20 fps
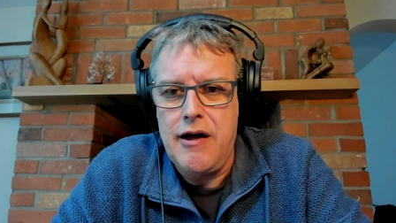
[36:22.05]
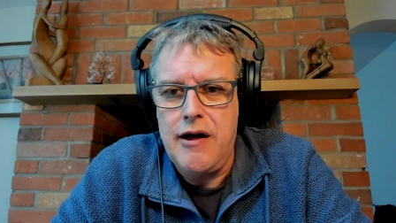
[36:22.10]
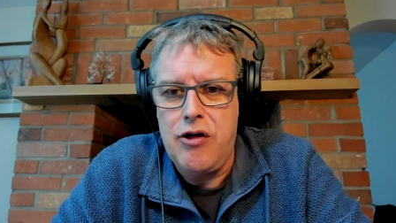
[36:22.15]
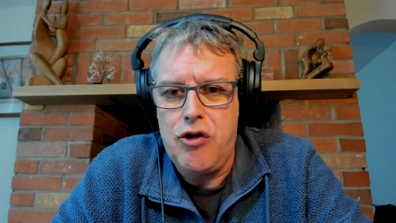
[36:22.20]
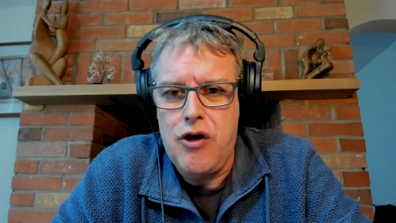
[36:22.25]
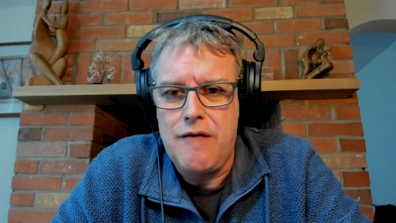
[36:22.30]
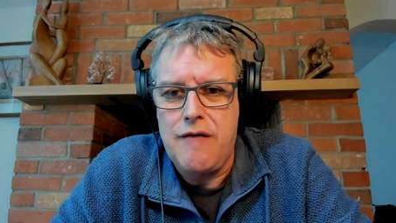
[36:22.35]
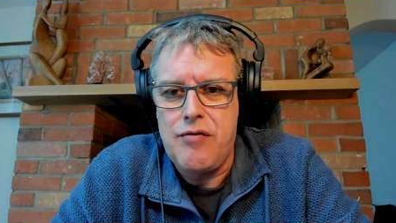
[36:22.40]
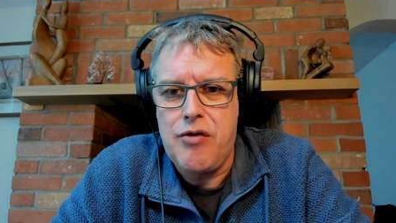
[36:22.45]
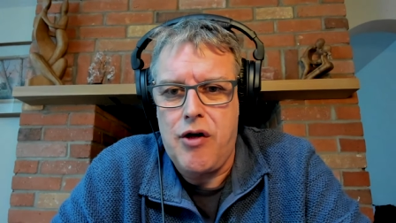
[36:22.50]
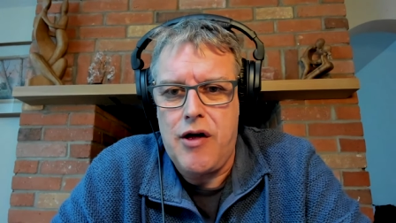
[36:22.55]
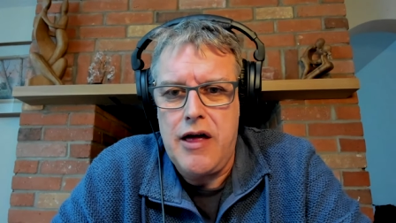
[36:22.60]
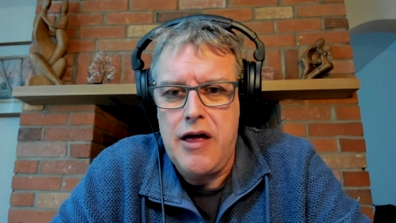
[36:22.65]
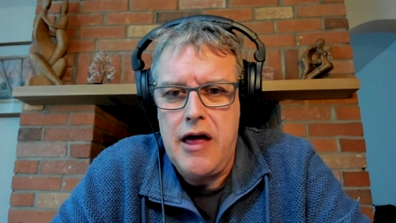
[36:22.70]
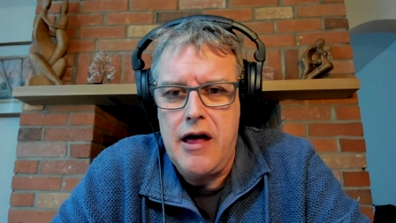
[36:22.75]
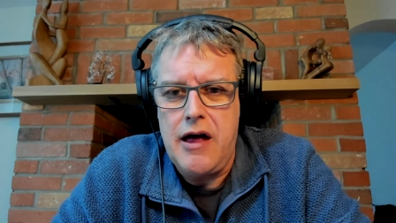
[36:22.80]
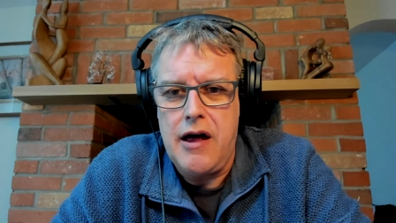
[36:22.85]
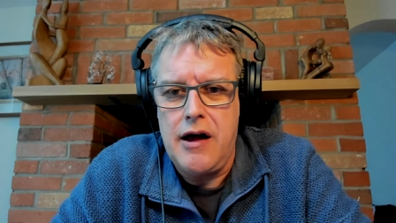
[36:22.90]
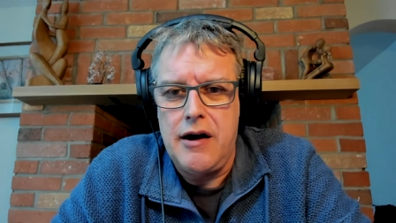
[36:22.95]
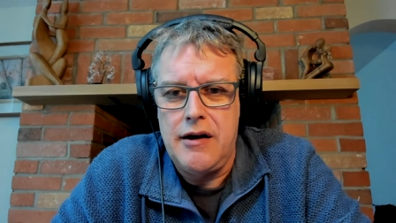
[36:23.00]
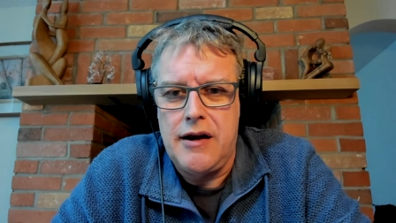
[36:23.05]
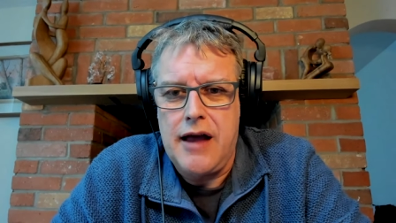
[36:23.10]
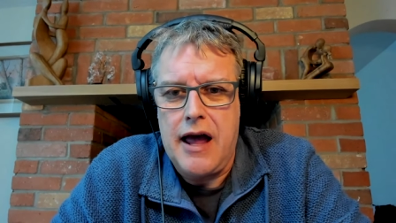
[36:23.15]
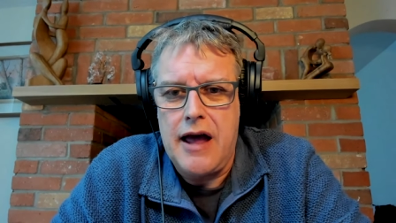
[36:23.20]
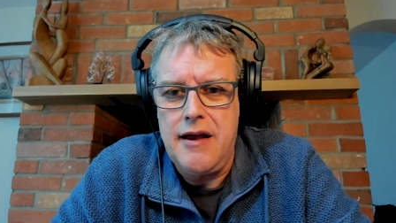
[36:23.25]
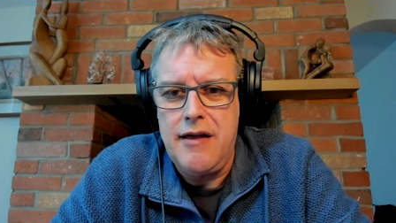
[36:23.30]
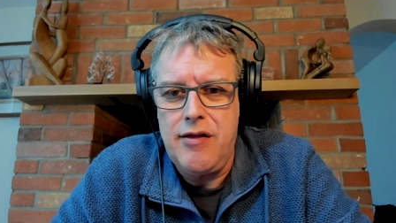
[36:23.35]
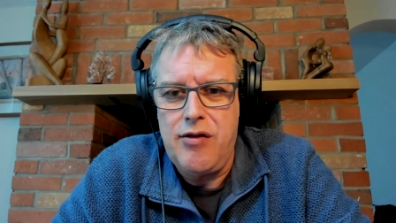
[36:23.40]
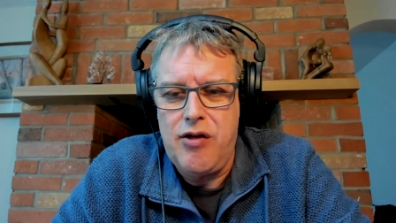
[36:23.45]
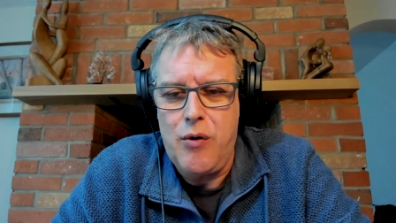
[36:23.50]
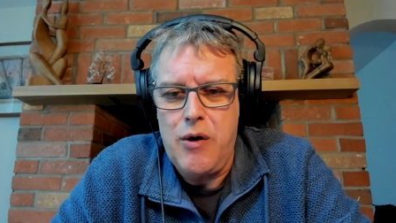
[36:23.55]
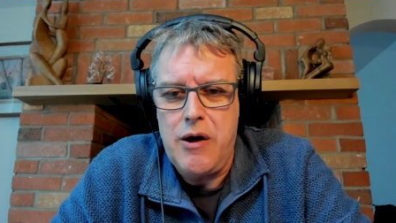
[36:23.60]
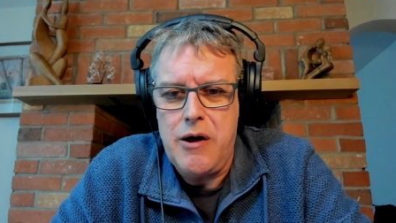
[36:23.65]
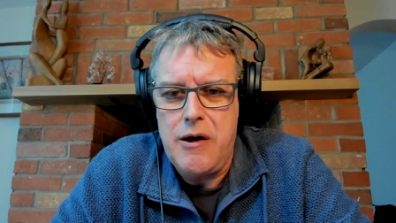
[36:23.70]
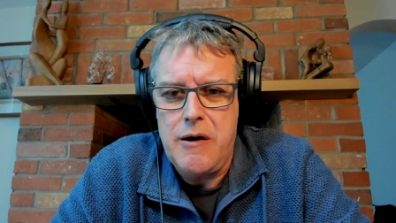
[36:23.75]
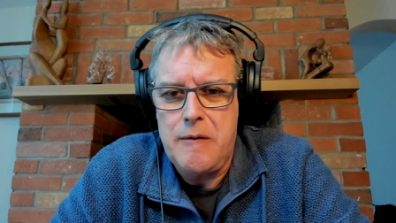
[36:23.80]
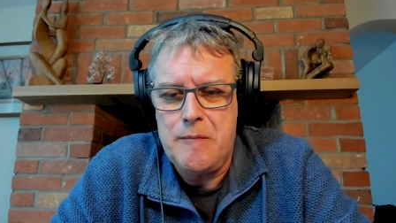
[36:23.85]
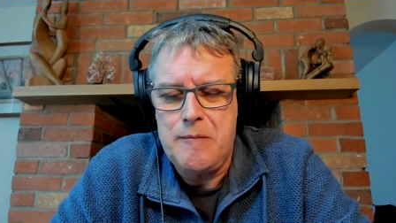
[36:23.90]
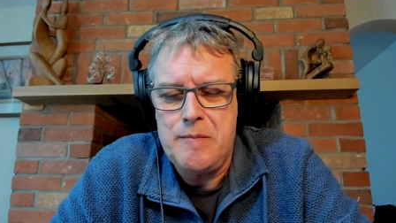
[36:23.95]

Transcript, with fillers: hft and getting into it